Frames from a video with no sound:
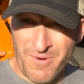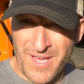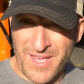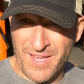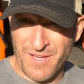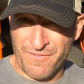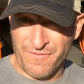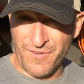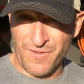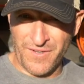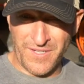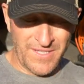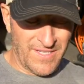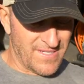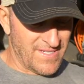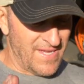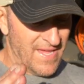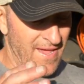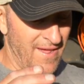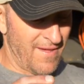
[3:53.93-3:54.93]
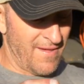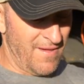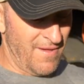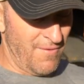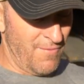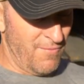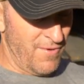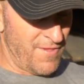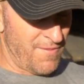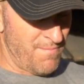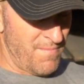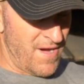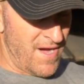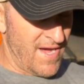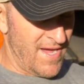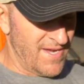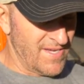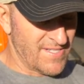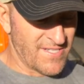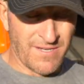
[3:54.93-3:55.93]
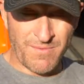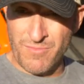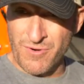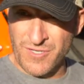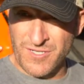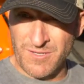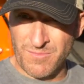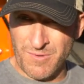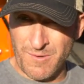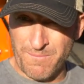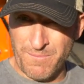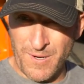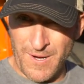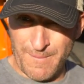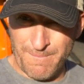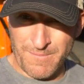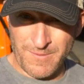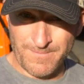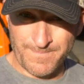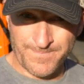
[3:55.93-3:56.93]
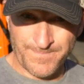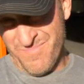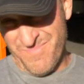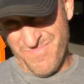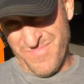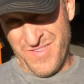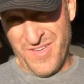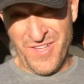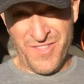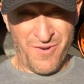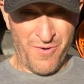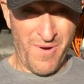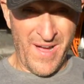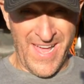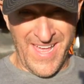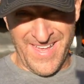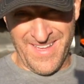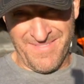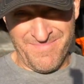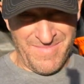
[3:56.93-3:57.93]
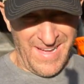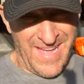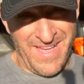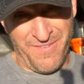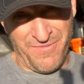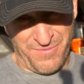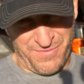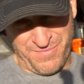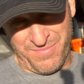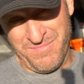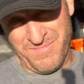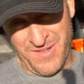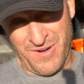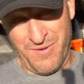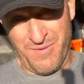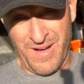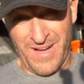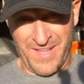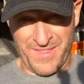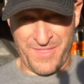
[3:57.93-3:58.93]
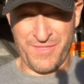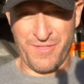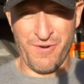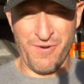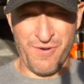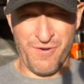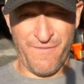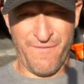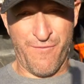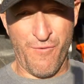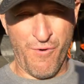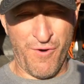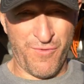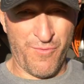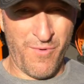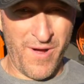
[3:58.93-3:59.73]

way of filling the tank with my submersible pump. The other way, I have, a third or fourth